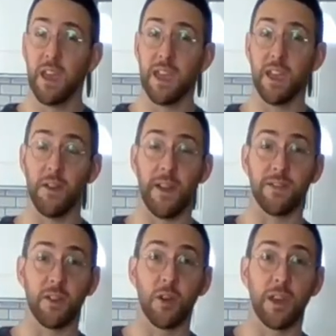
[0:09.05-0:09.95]
here at
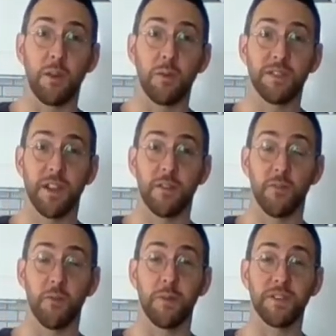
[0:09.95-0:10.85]
the Cooking with John
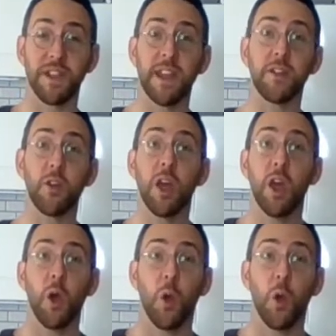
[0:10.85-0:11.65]
Gruber channel,